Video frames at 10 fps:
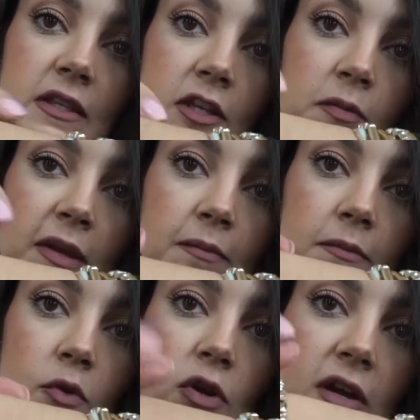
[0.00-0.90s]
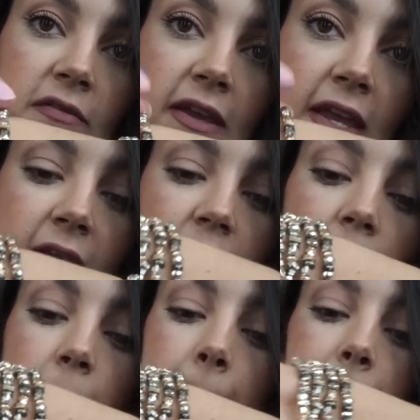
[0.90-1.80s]
little bit more of a
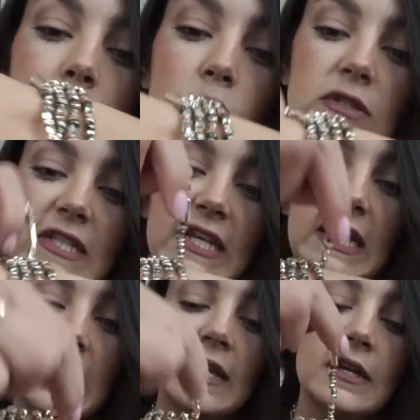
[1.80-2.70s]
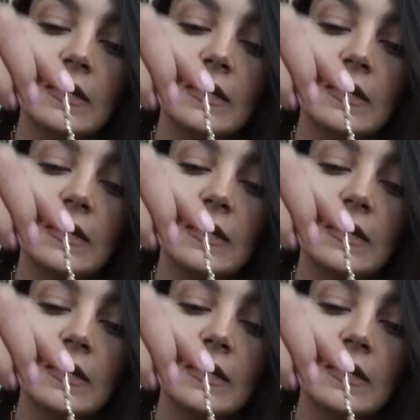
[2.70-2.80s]
multi